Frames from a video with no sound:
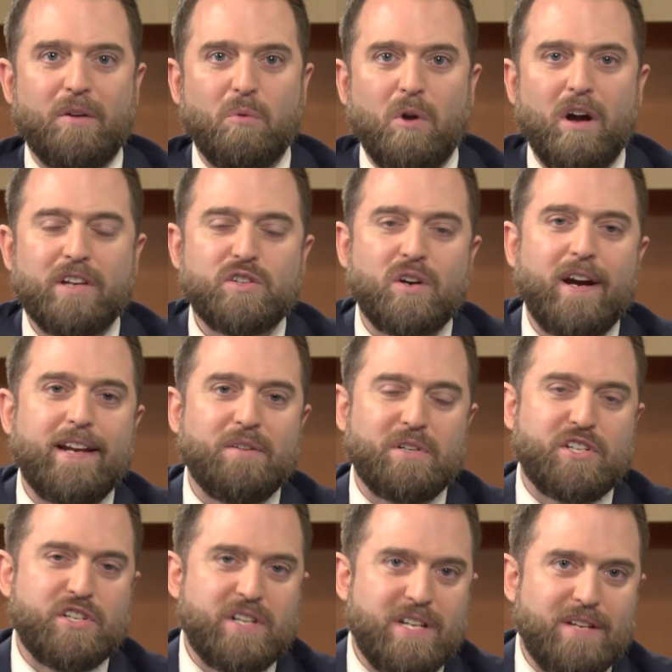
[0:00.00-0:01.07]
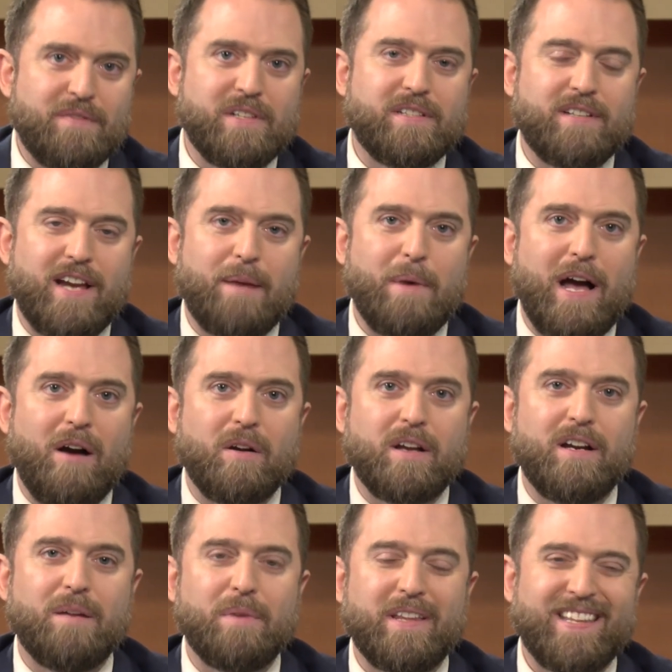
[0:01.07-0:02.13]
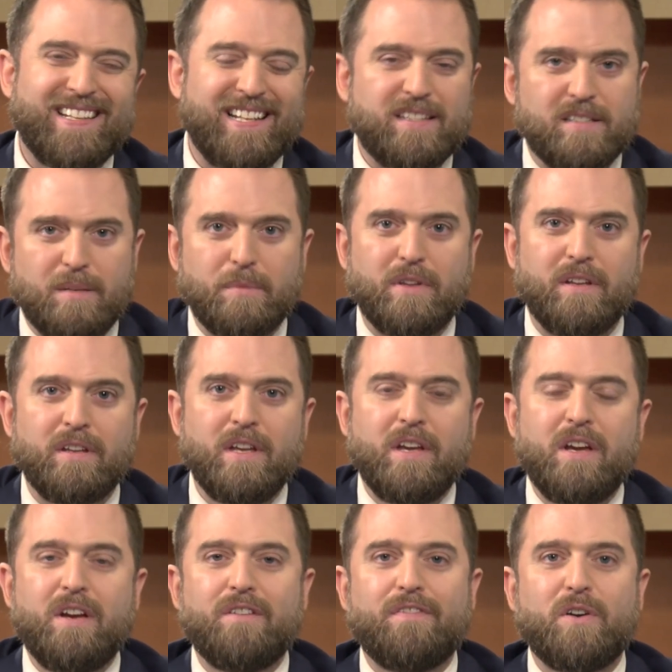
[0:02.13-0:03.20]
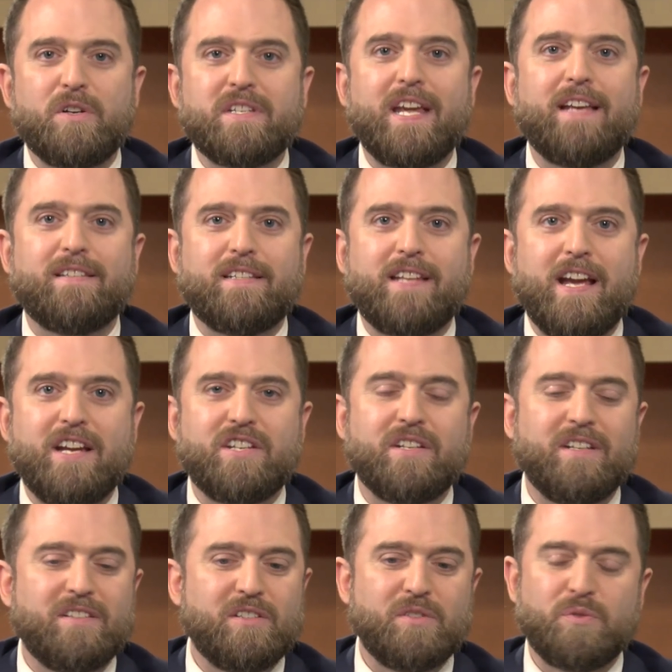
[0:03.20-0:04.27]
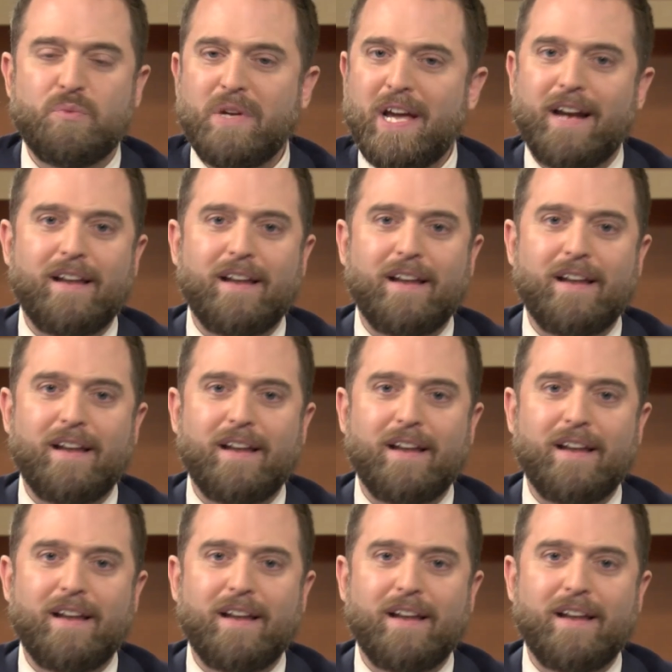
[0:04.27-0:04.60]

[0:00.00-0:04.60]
We're all trying to achieve the same outcome. I think that's some of the first hesitation is we got a